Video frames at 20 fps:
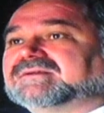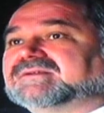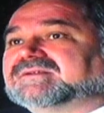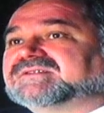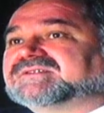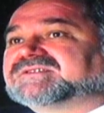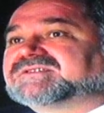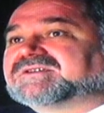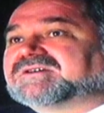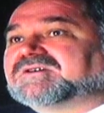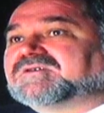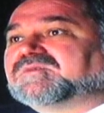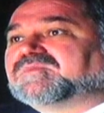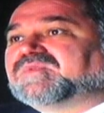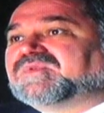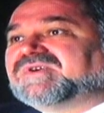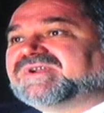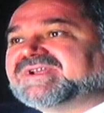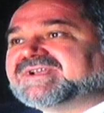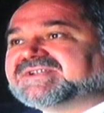So
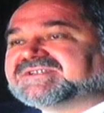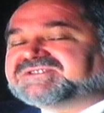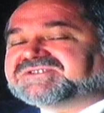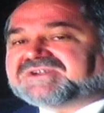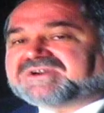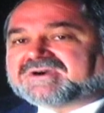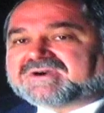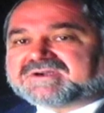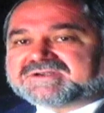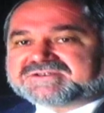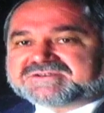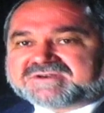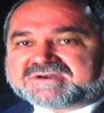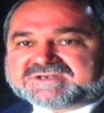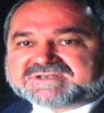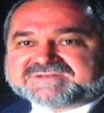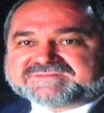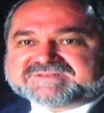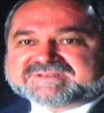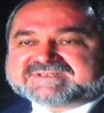putting a czar in
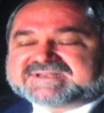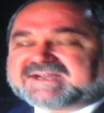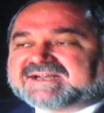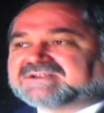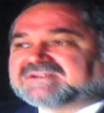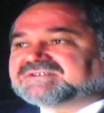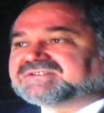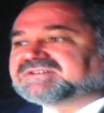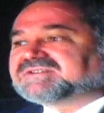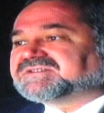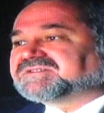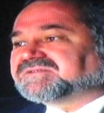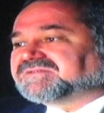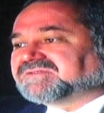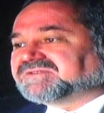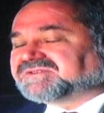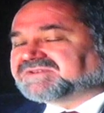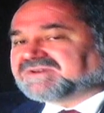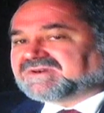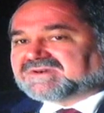charge of intelligence, or
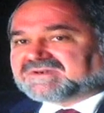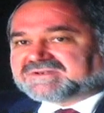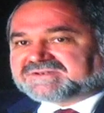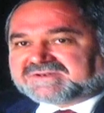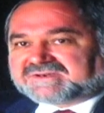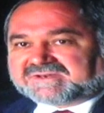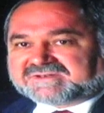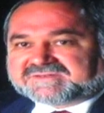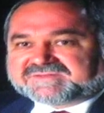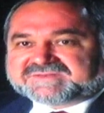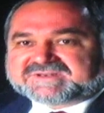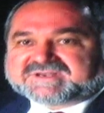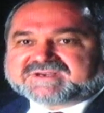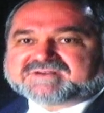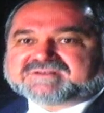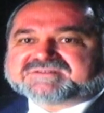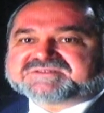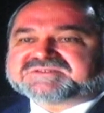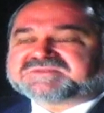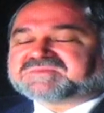a czar in charge of
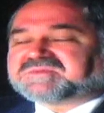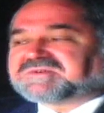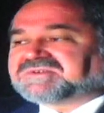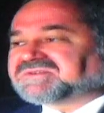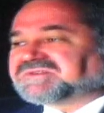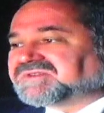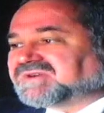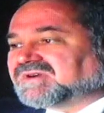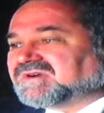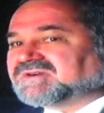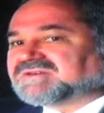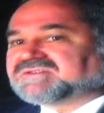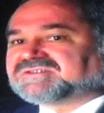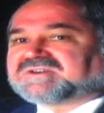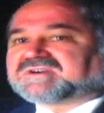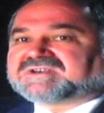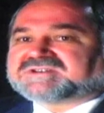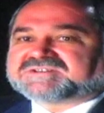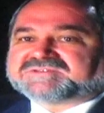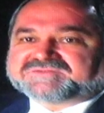terrorism, or a czar in
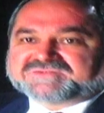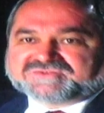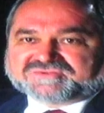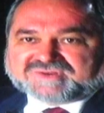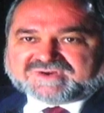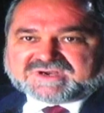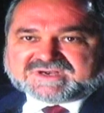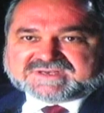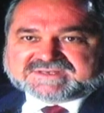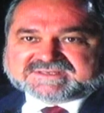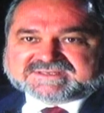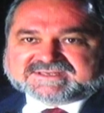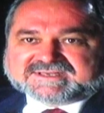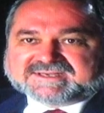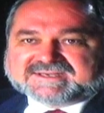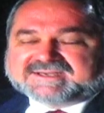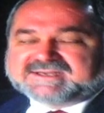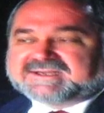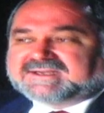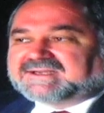charge of drugs
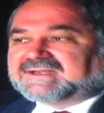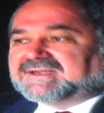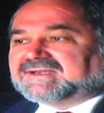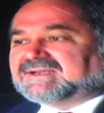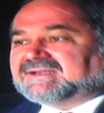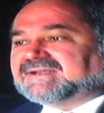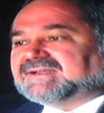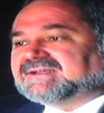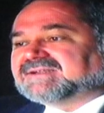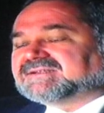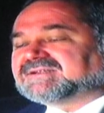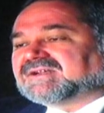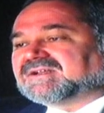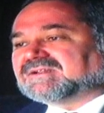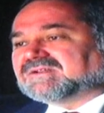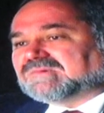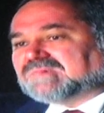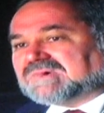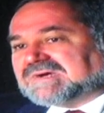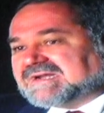is, on
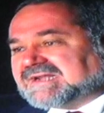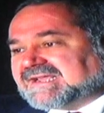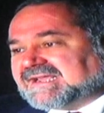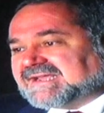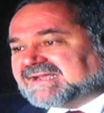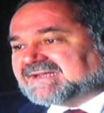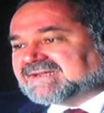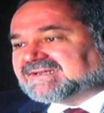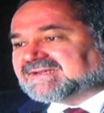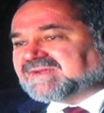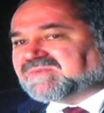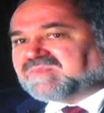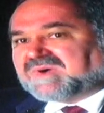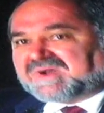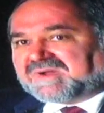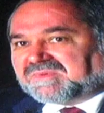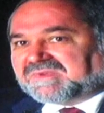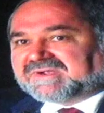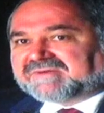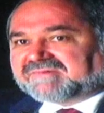the one hand, a
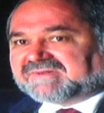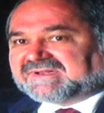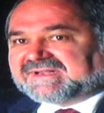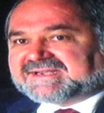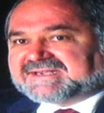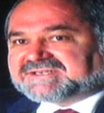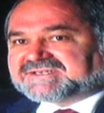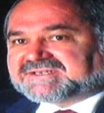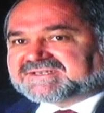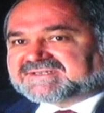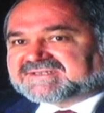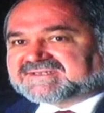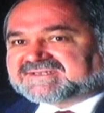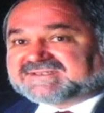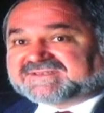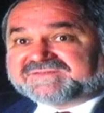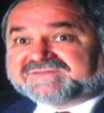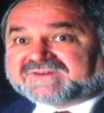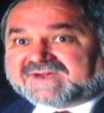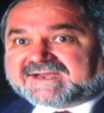public relations
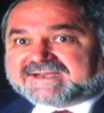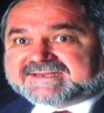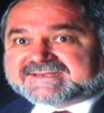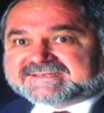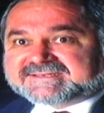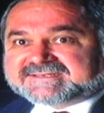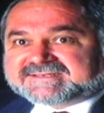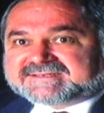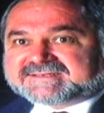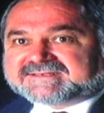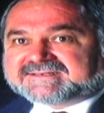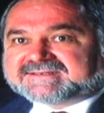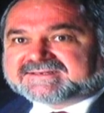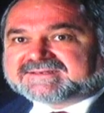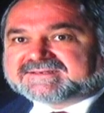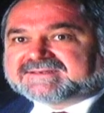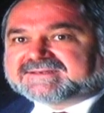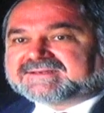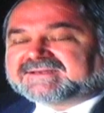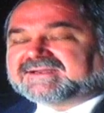device,
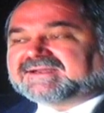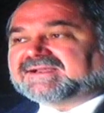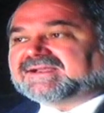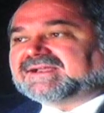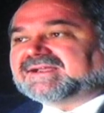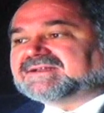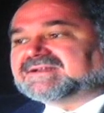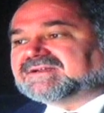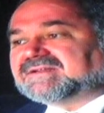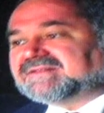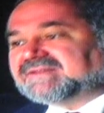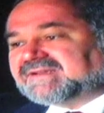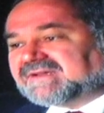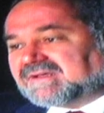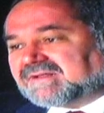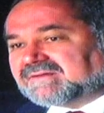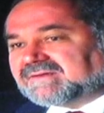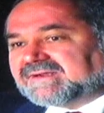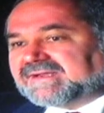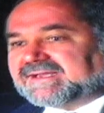and on the
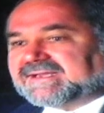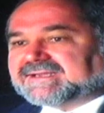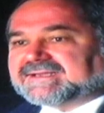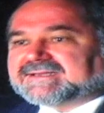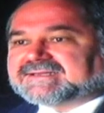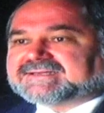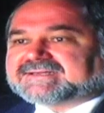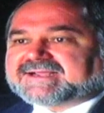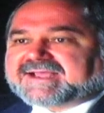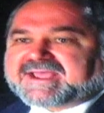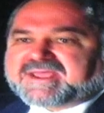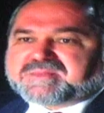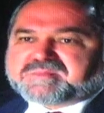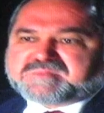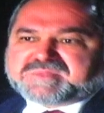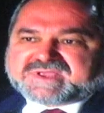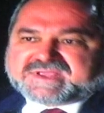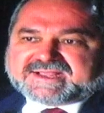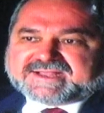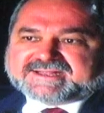other hand, a
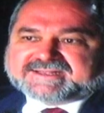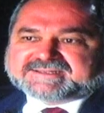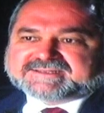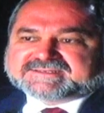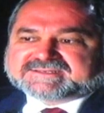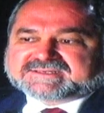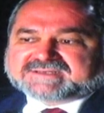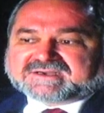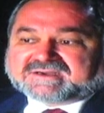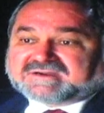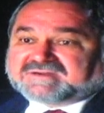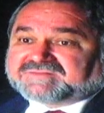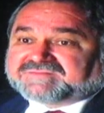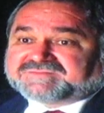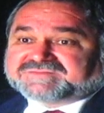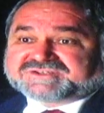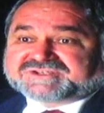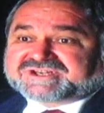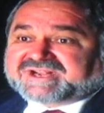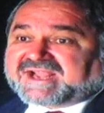means of
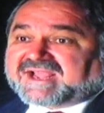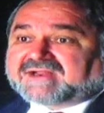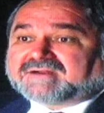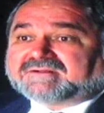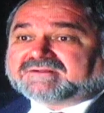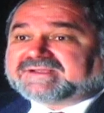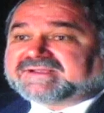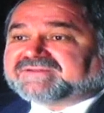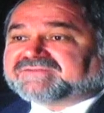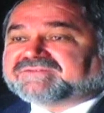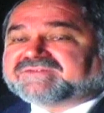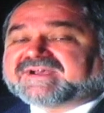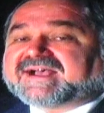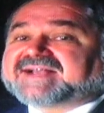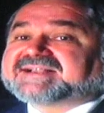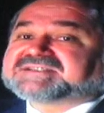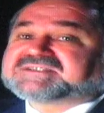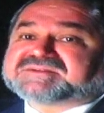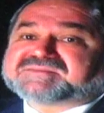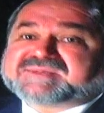channeling
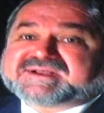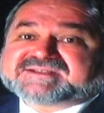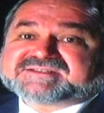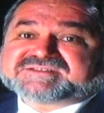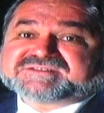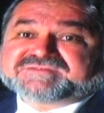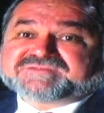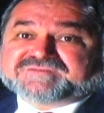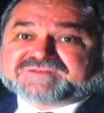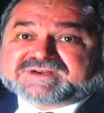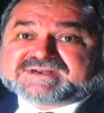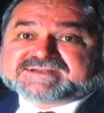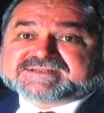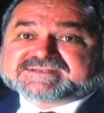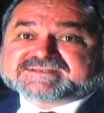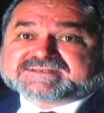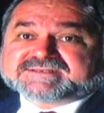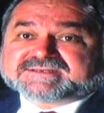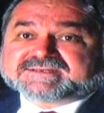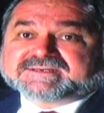vast amounts of
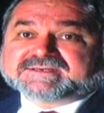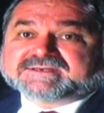funds